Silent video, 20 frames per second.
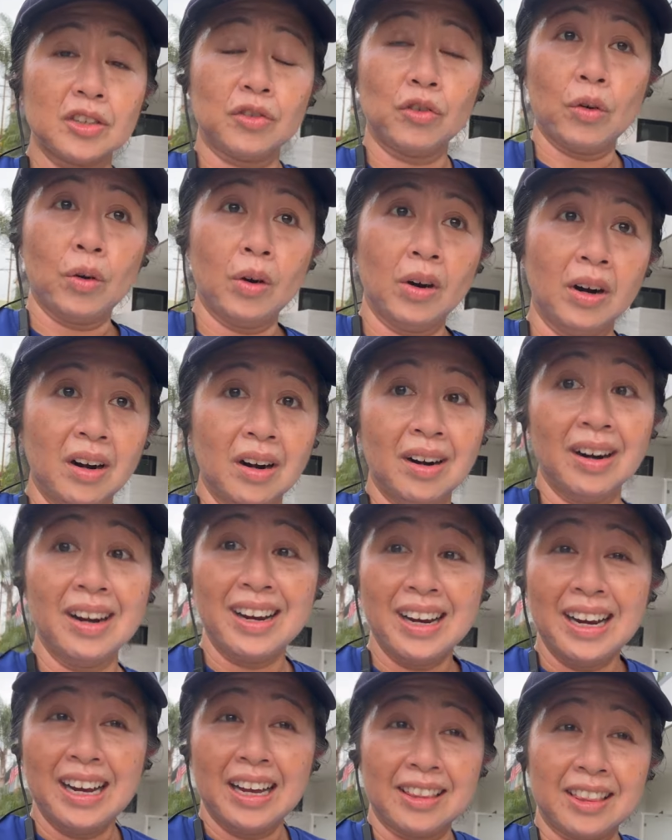for
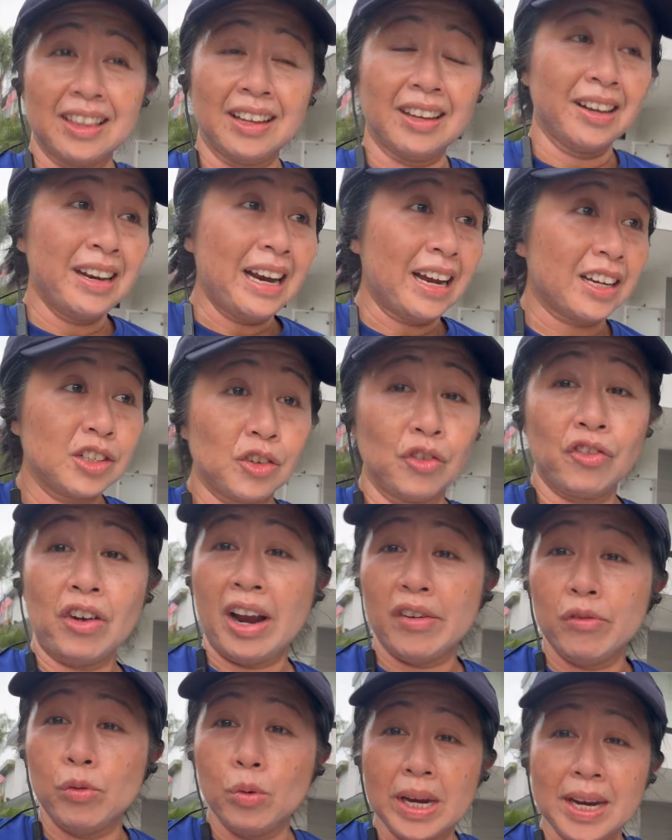the next
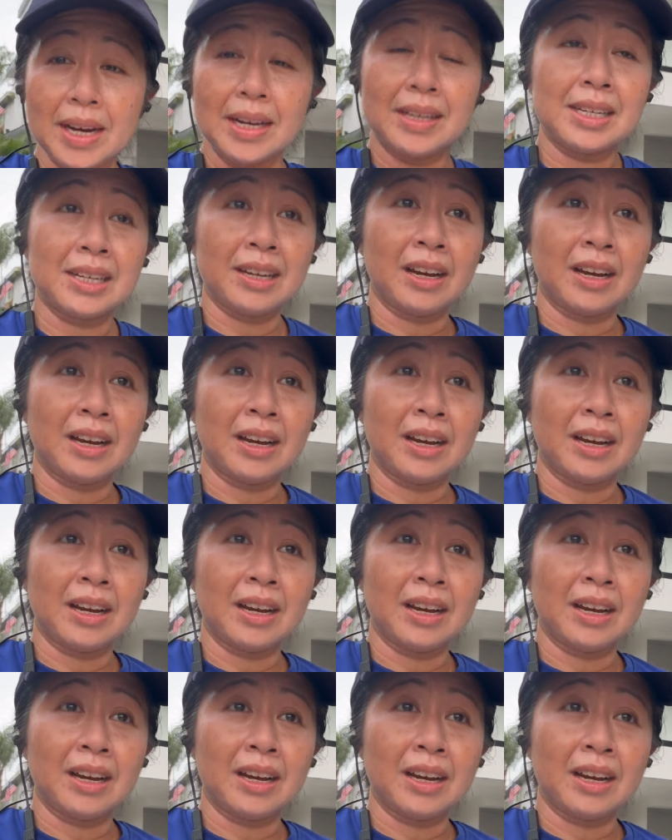five weeks.